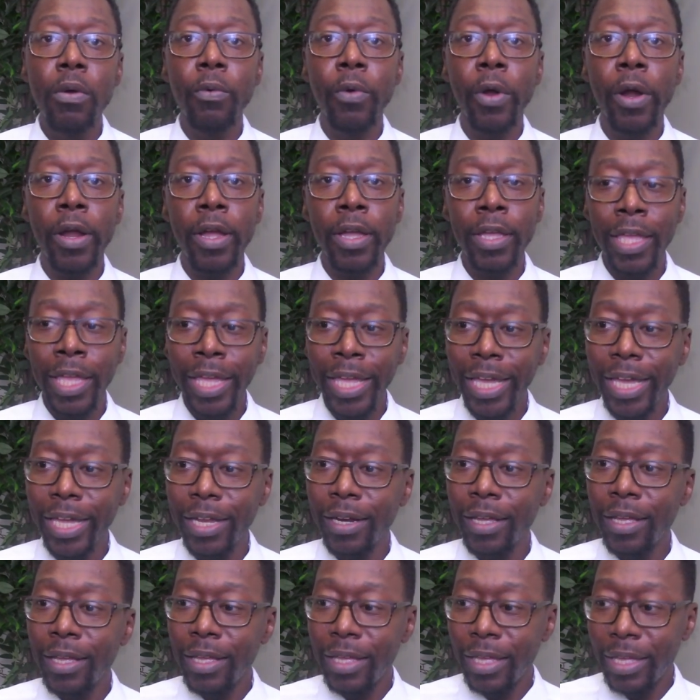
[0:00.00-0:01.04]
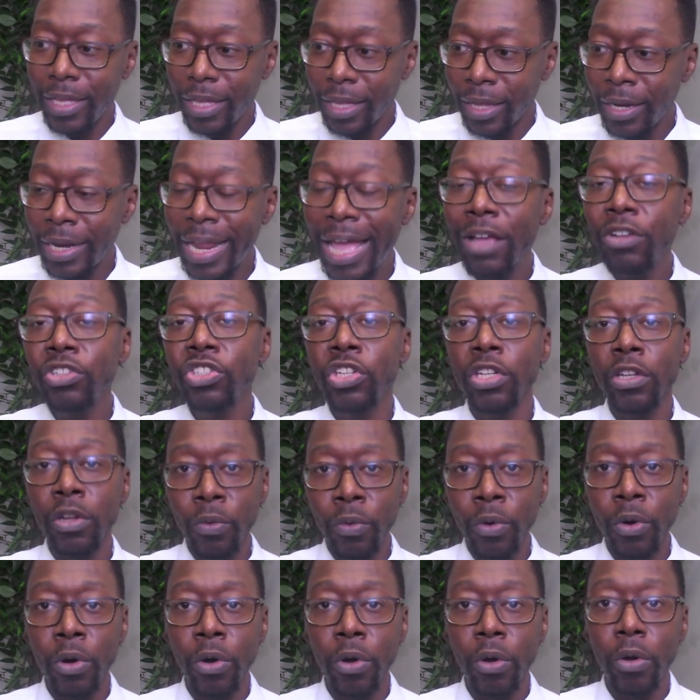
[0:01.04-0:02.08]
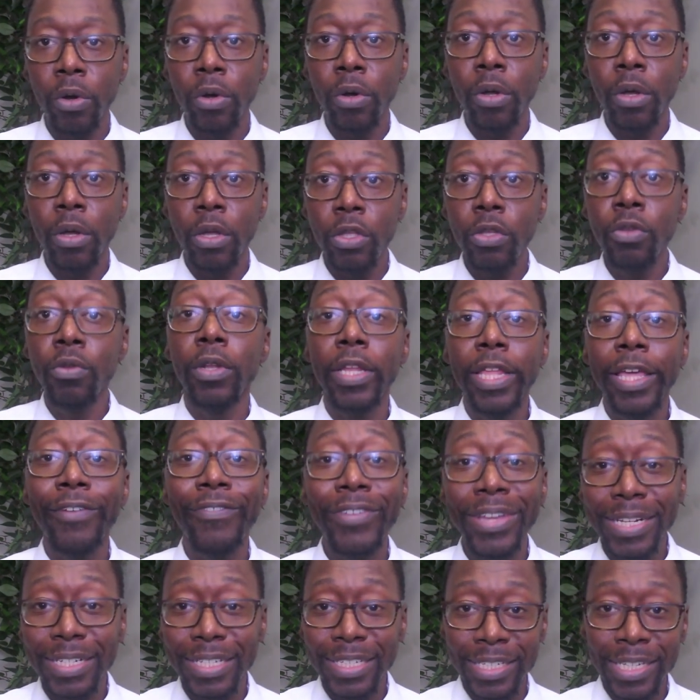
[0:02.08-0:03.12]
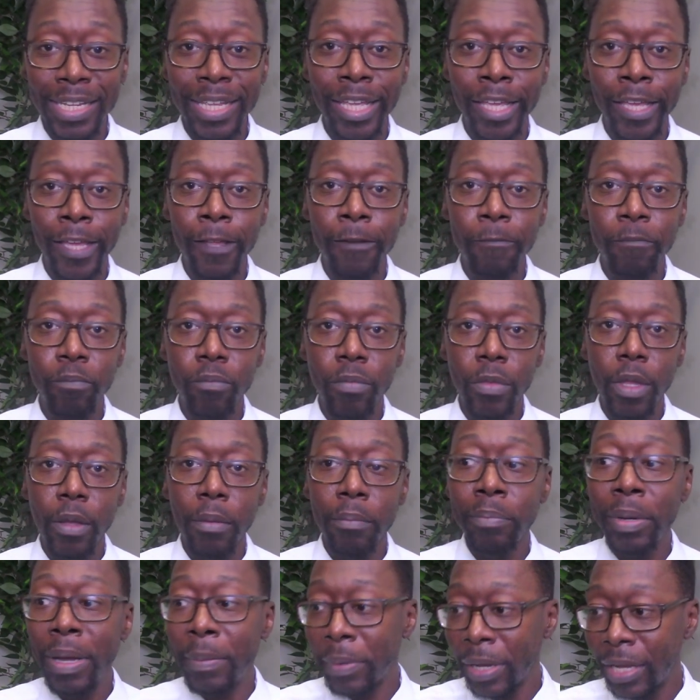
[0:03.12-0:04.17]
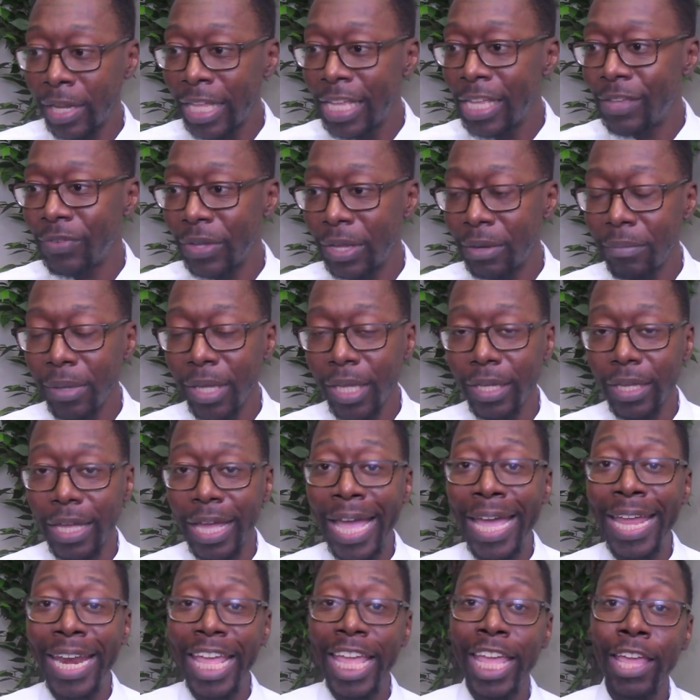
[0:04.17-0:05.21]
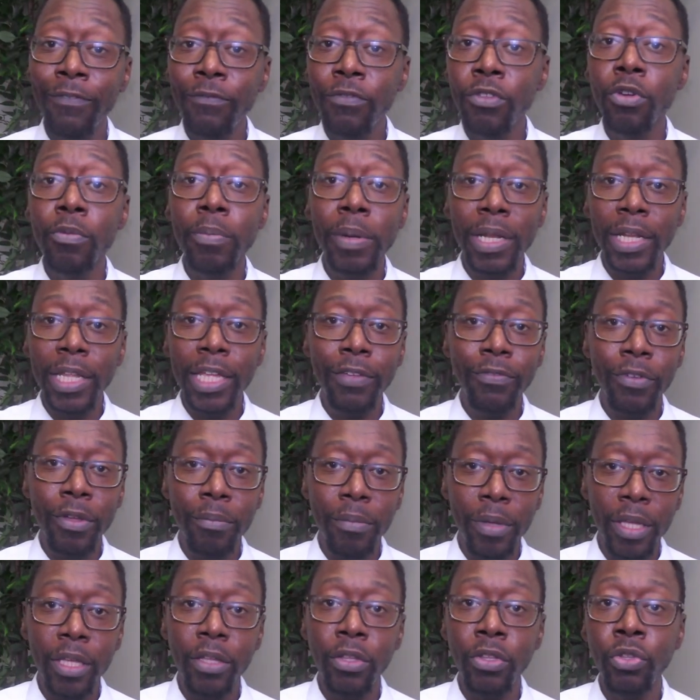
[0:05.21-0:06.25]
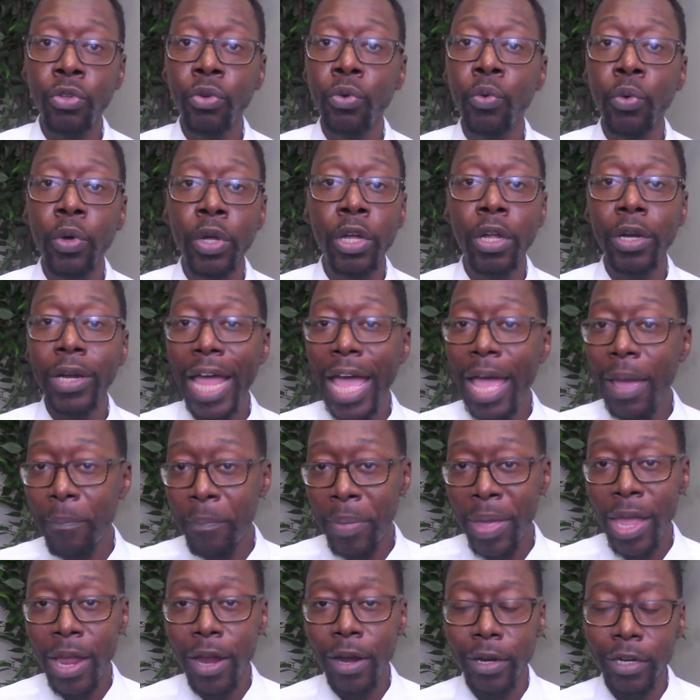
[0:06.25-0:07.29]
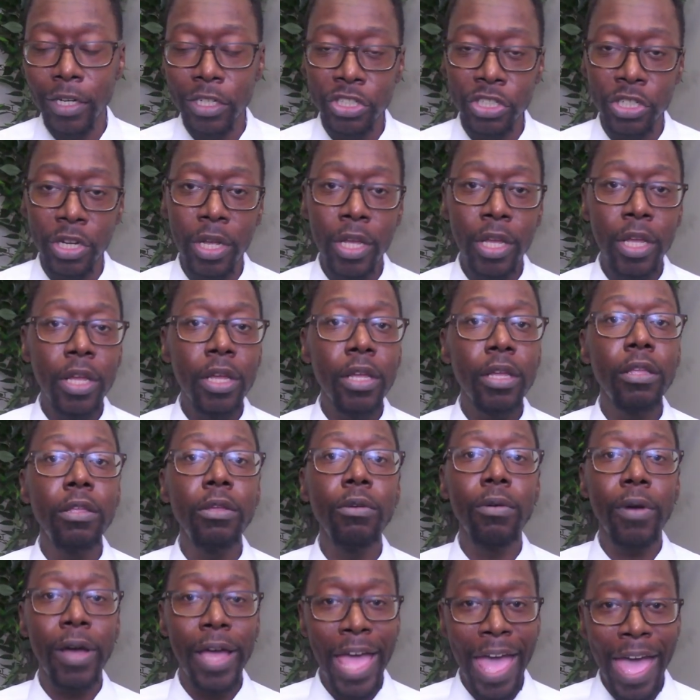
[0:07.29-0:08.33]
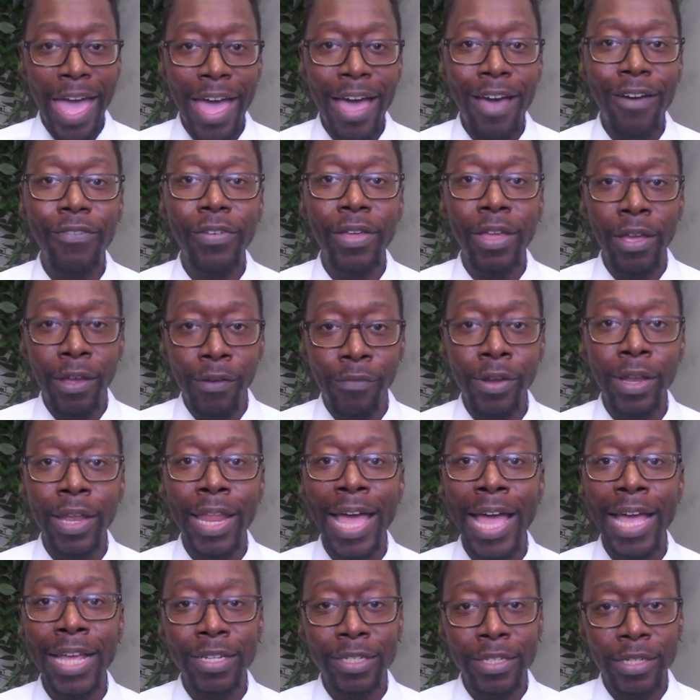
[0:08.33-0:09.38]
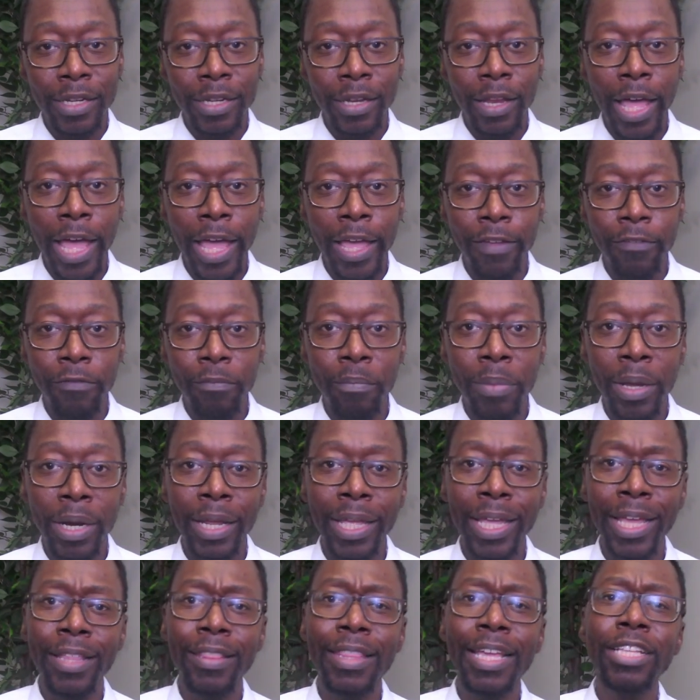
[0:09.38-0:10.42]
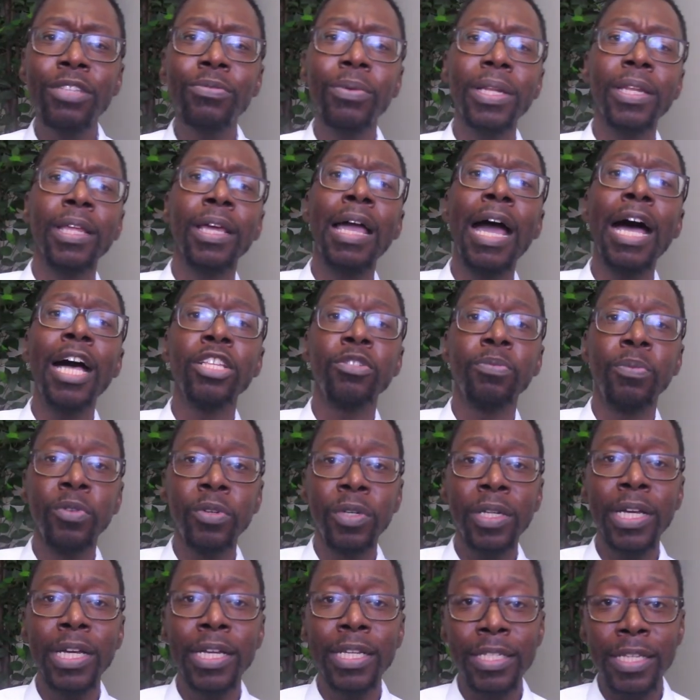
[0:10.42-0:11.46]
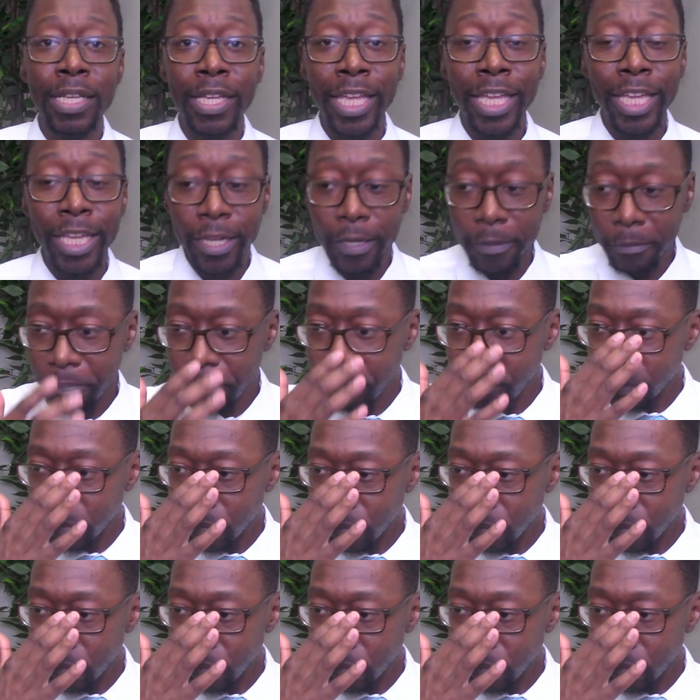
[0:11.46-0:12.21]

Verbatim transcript: where again, he announced to the world, you live in sin, but believe in me. And if you believe in me, you will not perish. You will have everlasting life. But again, that's what the gospel does. Again,